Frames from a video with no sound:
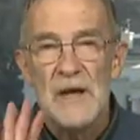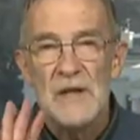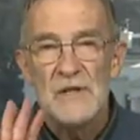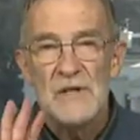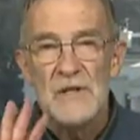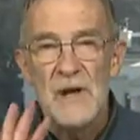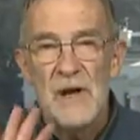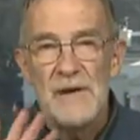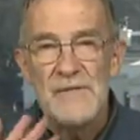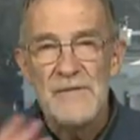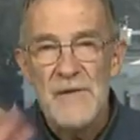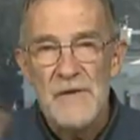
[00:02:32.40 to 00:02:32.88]

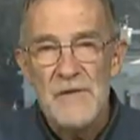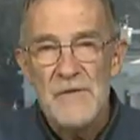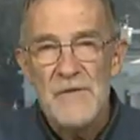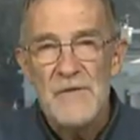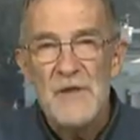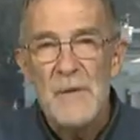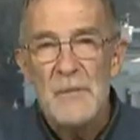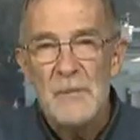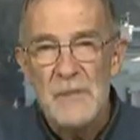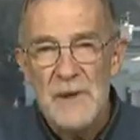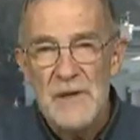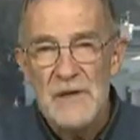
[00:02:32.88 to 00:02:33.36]
divert
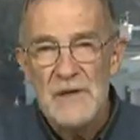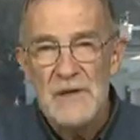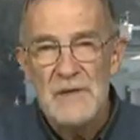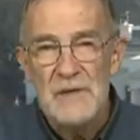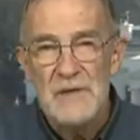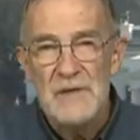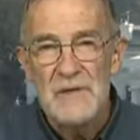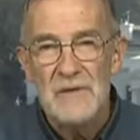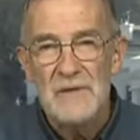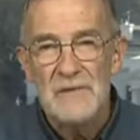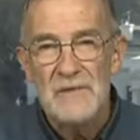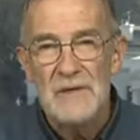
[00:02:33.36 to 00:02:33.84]
the
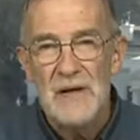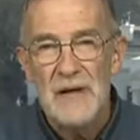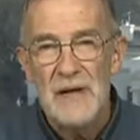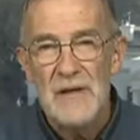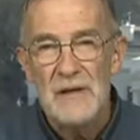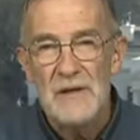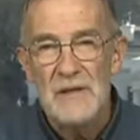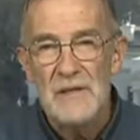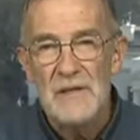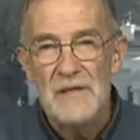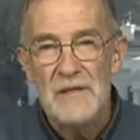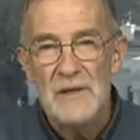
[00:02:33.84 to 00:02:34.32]
billions of
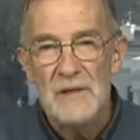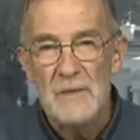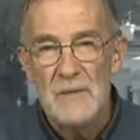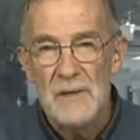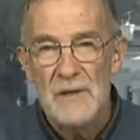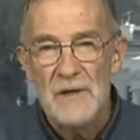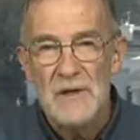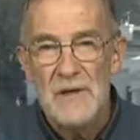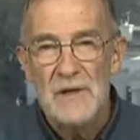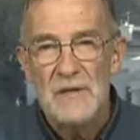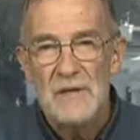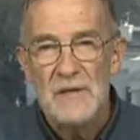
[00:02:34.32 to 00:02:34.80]
dollars that
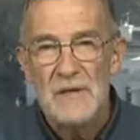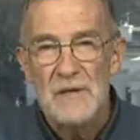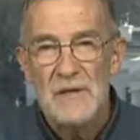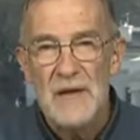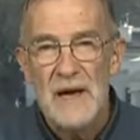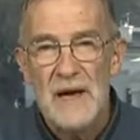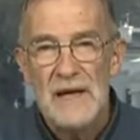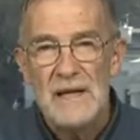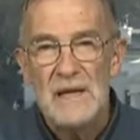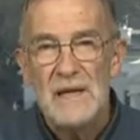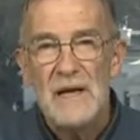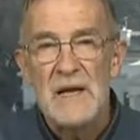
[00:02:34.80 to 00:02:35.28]
went into
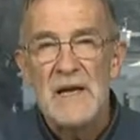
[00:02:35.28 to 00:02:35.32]
that